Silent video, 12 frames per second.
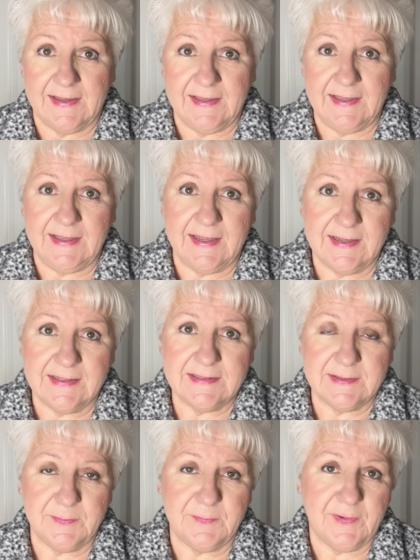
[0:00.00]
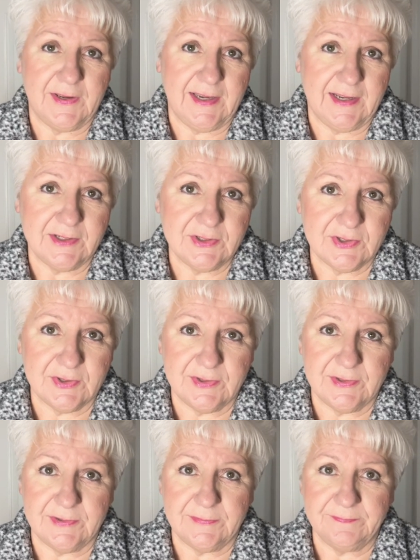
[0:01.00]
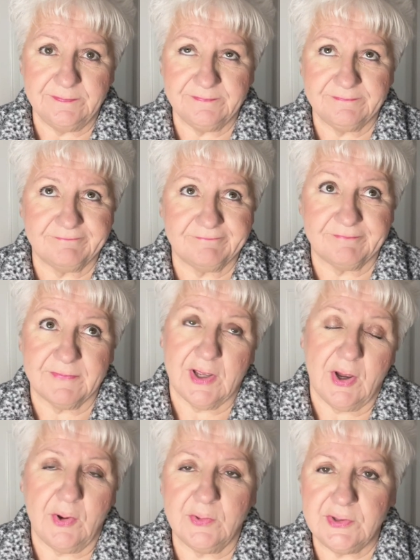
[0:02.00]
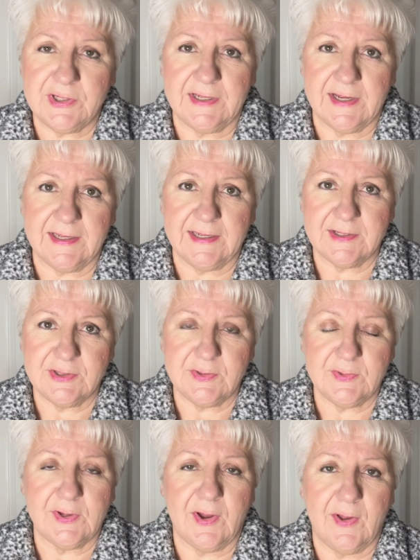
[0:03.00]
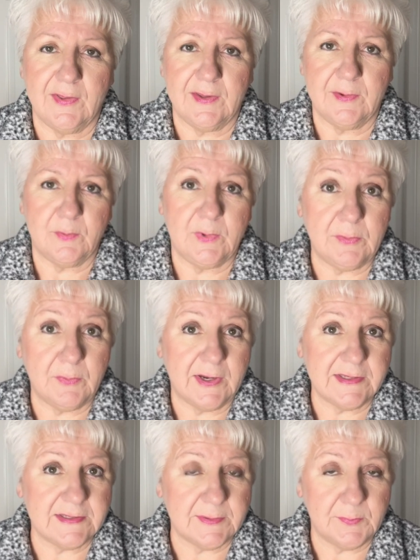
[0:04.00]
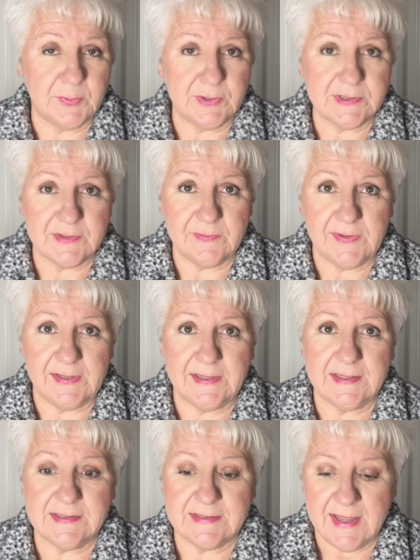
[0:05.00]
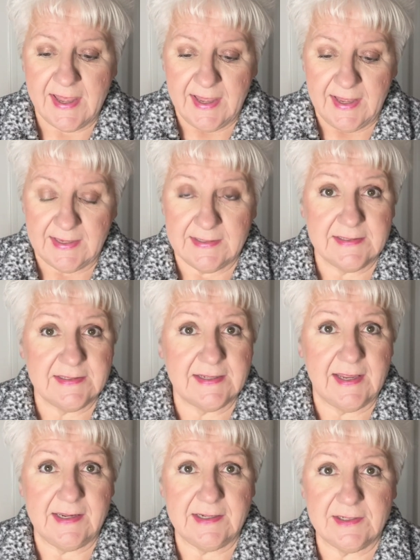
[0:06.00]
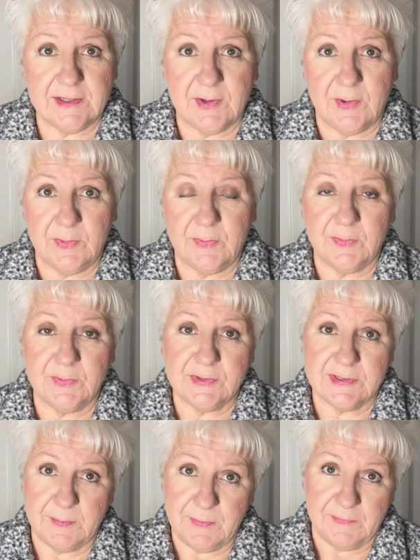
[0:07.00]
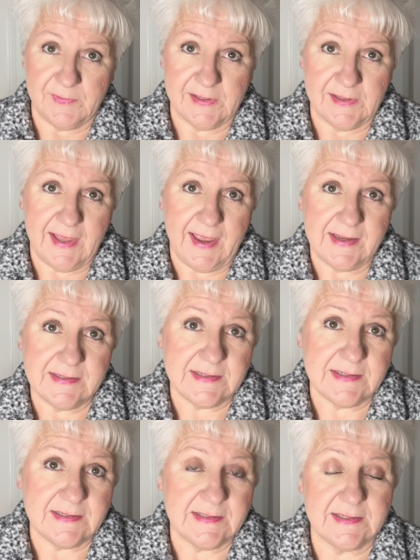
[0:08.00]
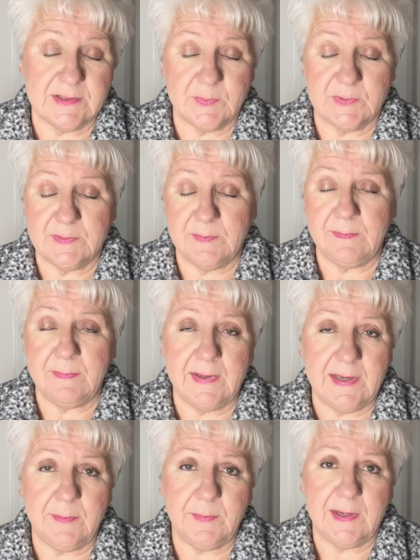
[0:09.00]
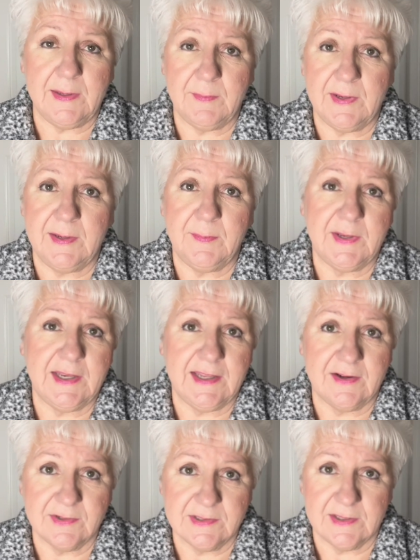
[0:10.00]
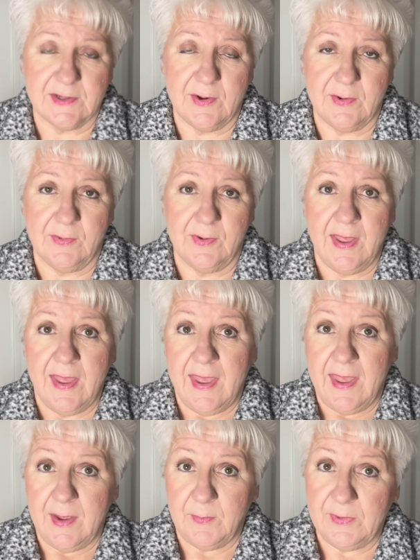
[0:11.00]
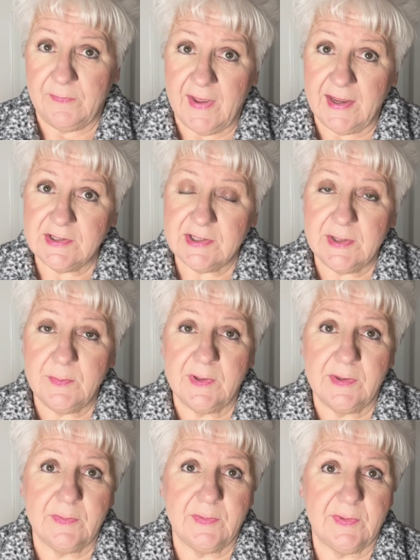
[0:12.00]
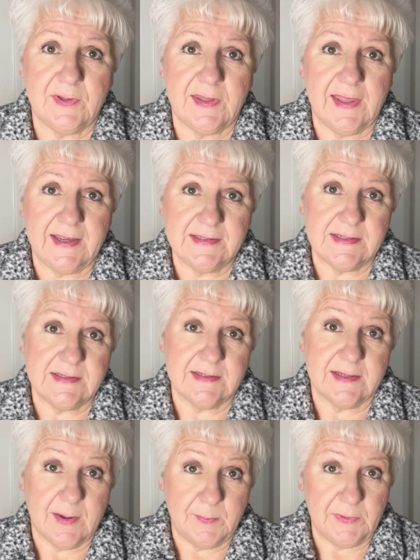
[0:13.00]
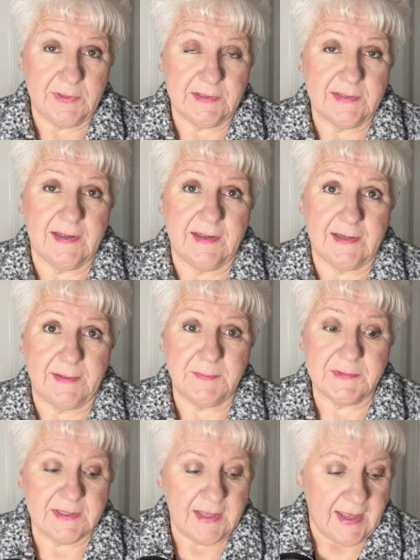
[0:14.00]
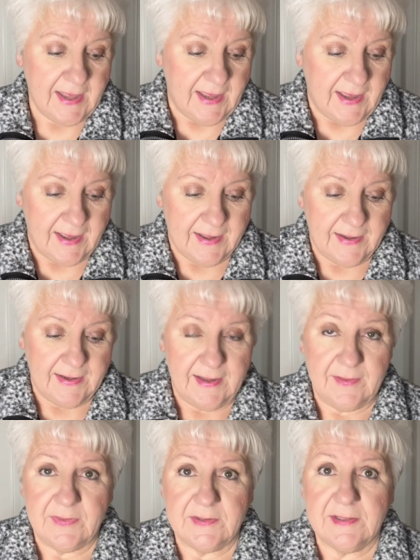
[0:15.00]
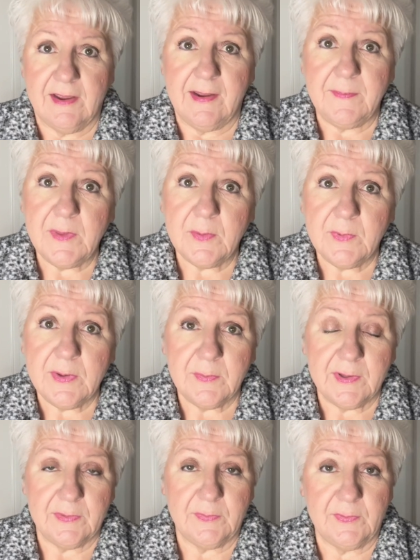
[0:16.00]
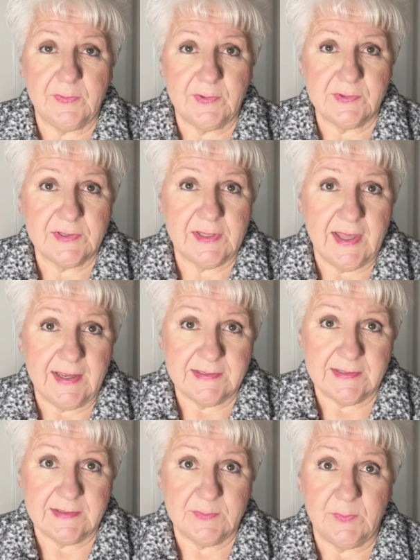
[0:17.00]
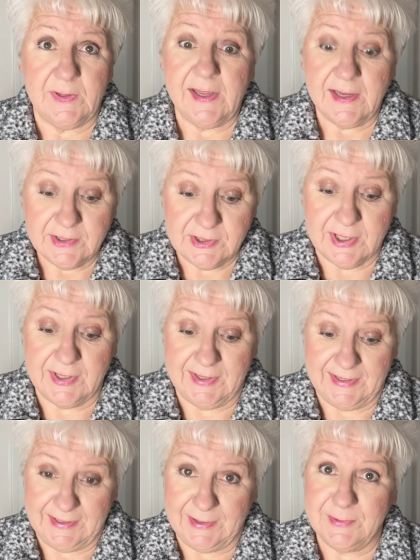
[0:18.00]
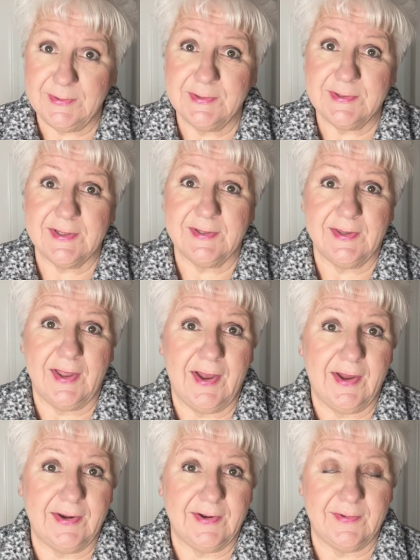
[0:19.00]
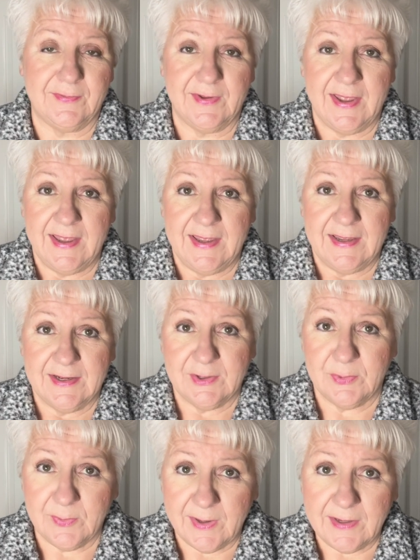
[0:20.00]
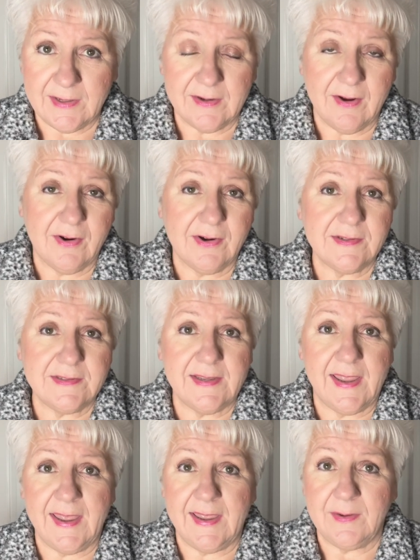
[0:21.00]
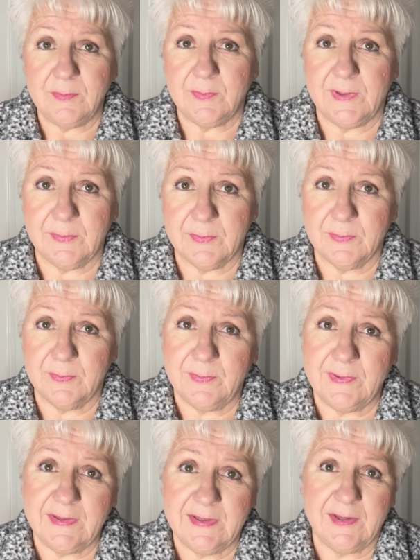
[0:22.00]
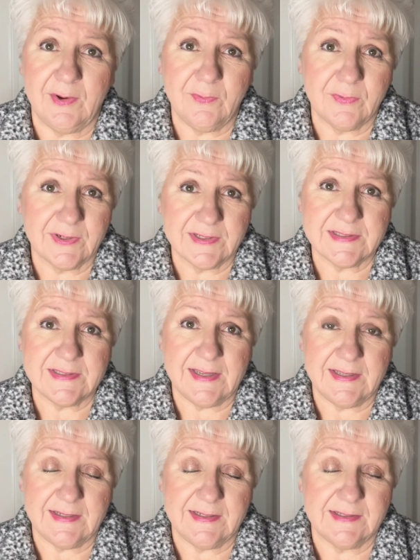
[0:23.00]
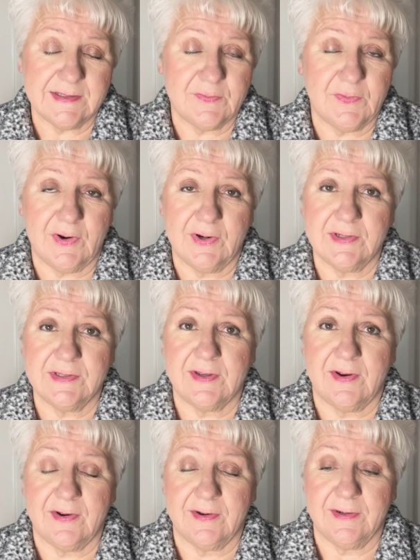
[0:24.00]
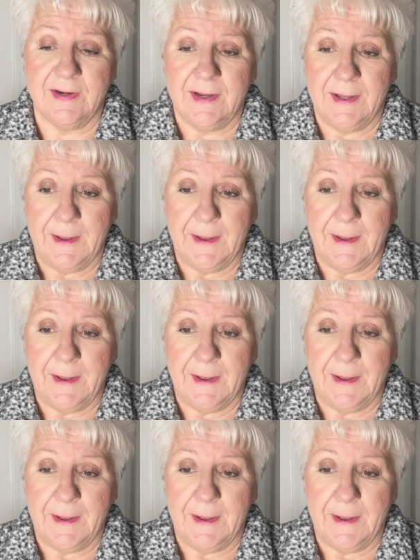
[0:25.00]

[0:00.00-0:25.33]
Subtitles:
He has some financial coaching, I guess you'd call it. We read some books of his and decided to go through some of the classes. This was many, many, many, many years ago. And we've actually went through the classes a couple of times. At the time that we went through those classes, we actually used a lot of credit card debt. We were really overextended as far as our,